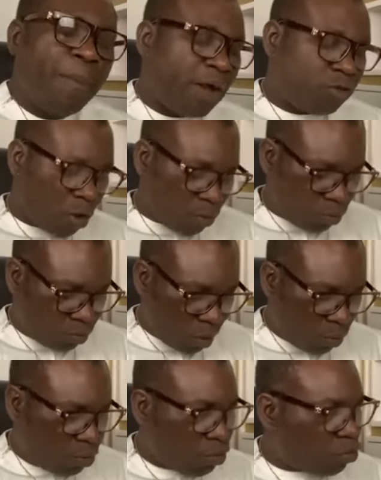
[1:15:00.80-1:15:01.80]
A patch of
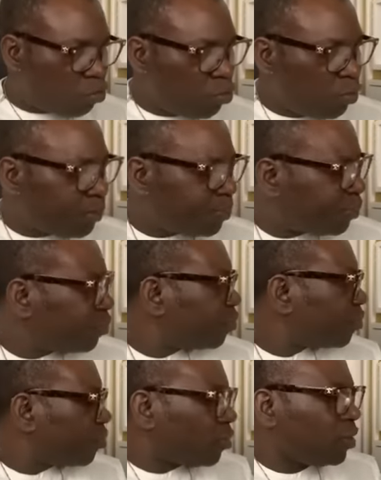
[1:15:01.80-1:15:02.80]
so who you sue
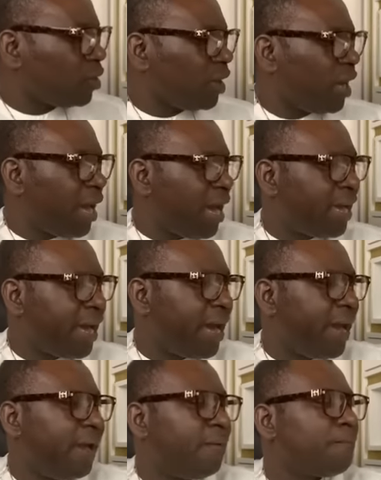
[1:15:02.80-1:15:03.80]
a
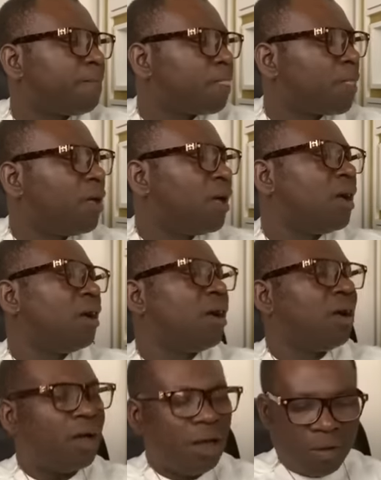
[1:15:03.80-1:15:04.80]
year
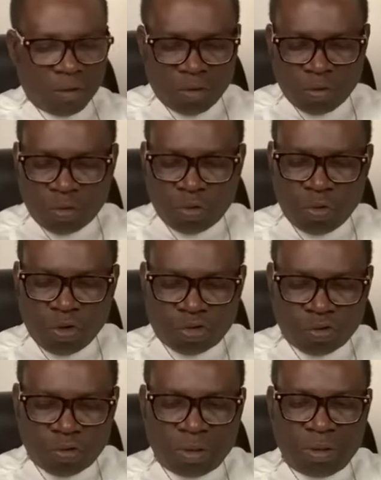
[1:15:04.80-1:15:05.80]
who
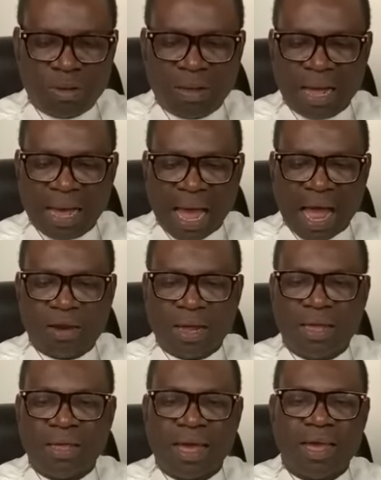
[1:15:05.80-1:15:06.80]
you sue
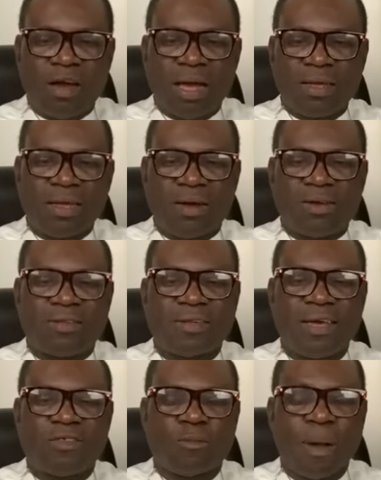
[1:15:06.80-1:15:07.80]
a year the
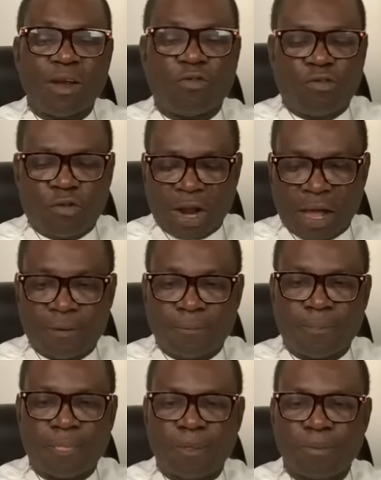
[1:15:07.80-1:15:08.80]
same smartphone.
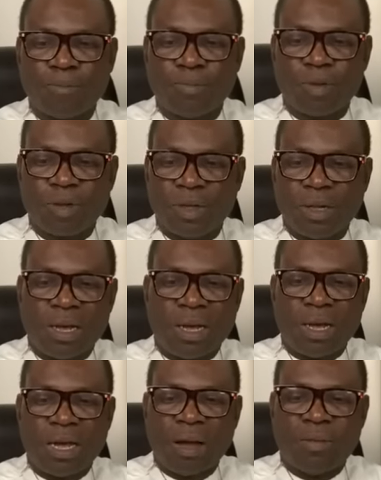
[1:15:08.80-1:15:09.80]

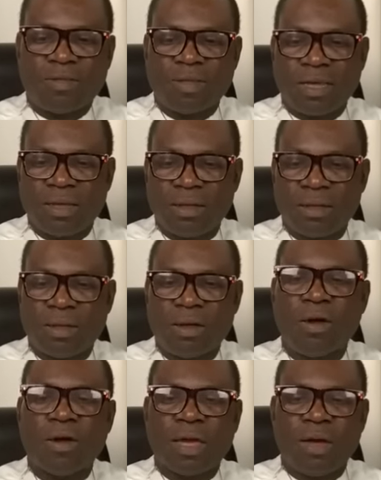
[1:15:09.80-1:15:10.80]
Yeah, I was saying,
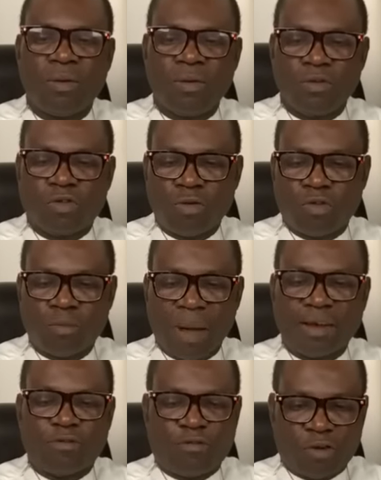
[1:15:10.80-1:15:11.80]
okay, who you sue
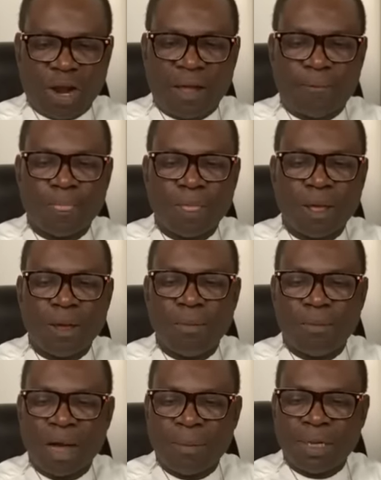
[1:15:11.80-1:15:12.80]
smartphone.
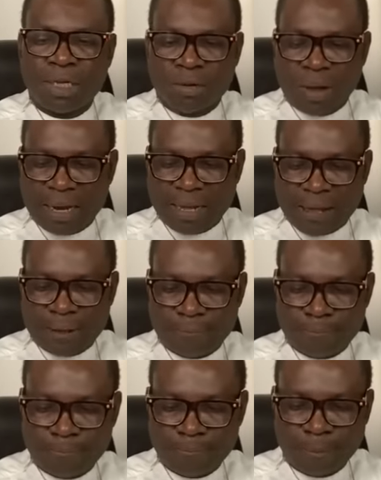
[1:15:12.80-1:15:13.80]
I mentioned what they
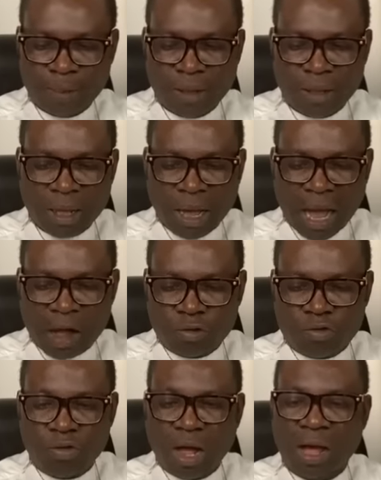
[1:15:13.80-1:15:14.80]

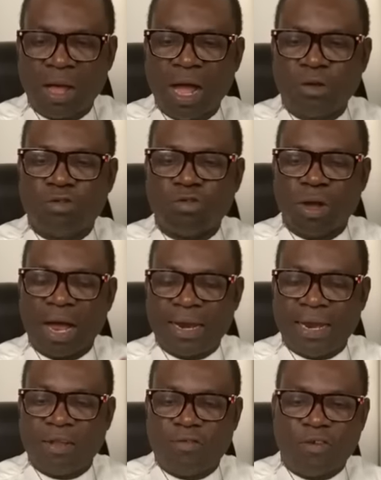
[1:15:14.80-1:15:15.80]
how to
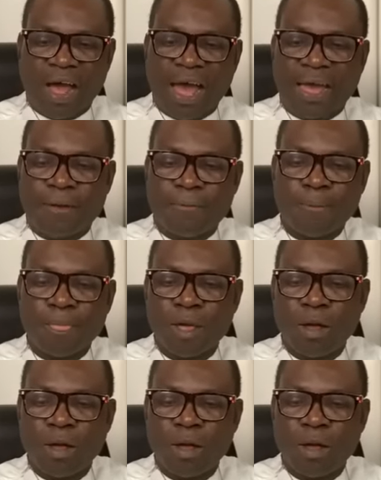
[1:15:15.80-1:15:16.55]
identify